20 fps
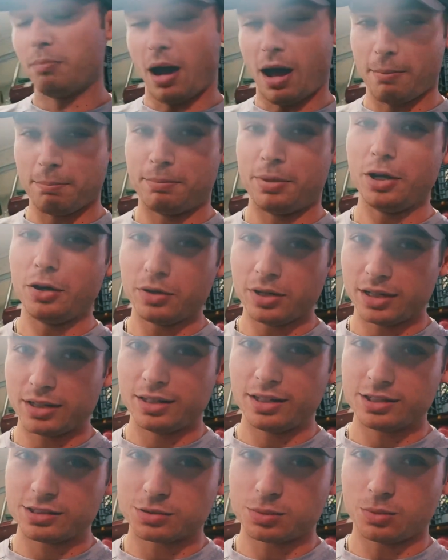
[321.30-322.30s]
I'm building
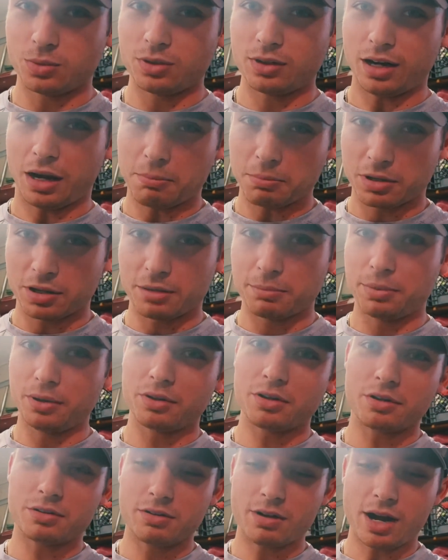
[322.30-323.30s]
this one. I'm going to
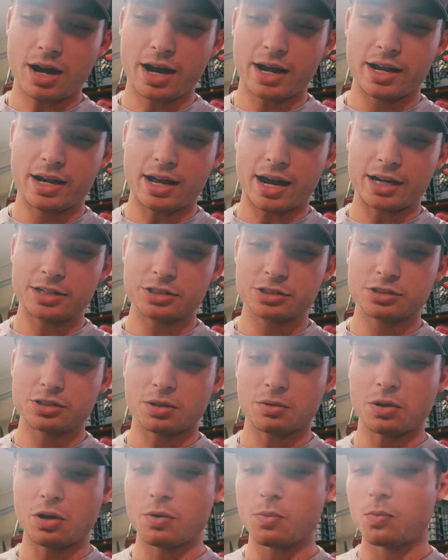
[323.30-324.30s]
build it right. I just
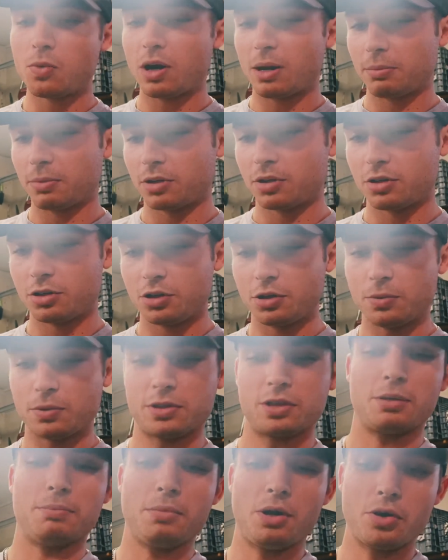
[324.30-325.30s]
don't know what I'm going to do
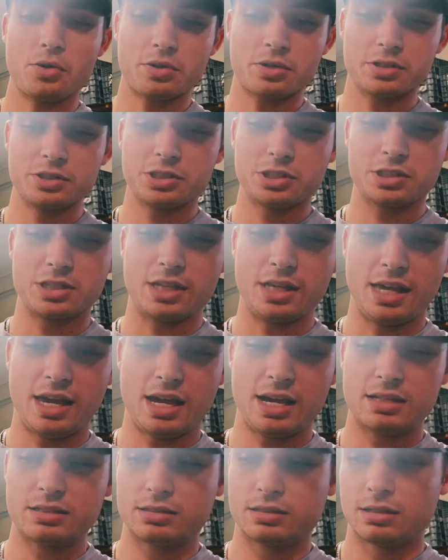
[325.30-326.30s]
with the motor just
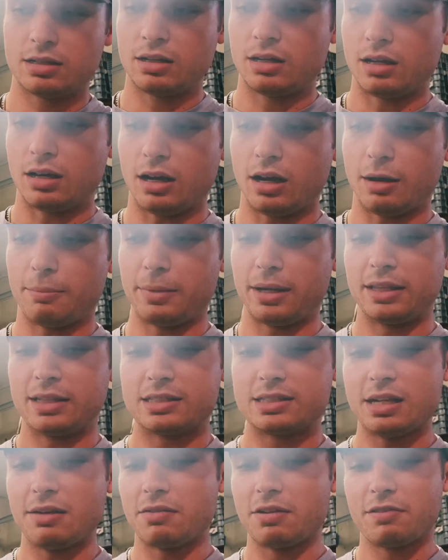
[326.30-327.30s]
yet. I mean, the
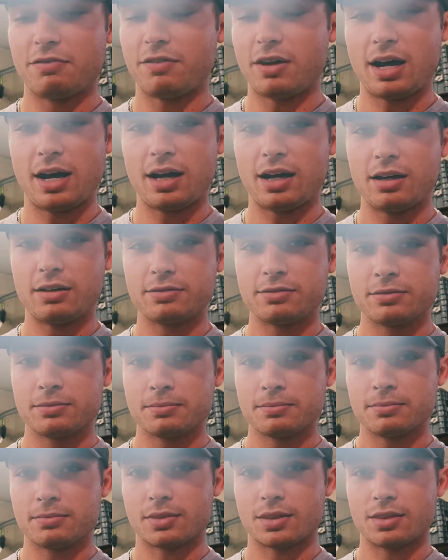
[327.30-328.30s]
75
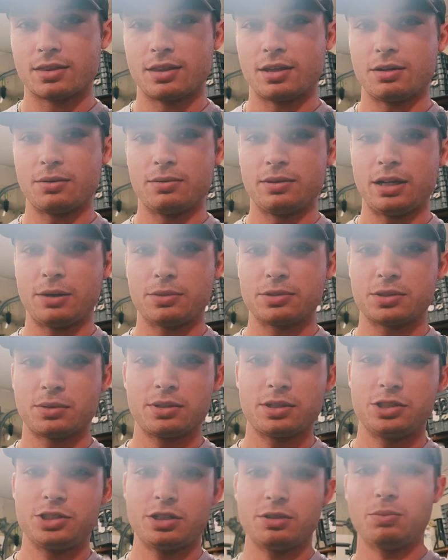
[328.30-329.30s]
that was on
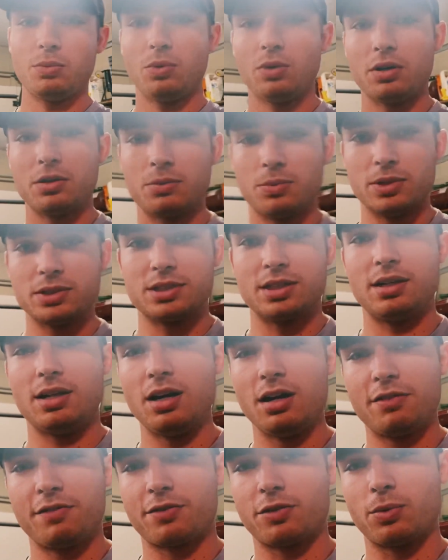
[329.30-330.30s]
the Gen 1 was
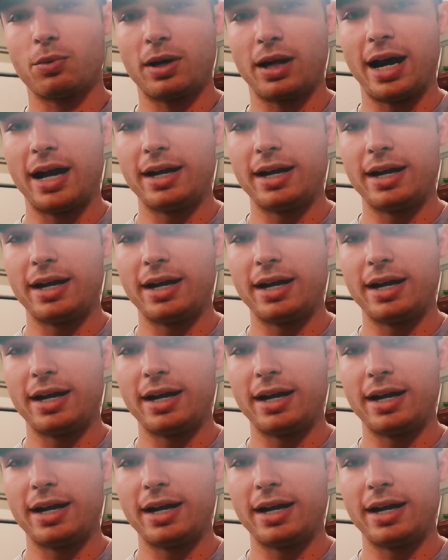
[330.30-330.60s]
enough for what I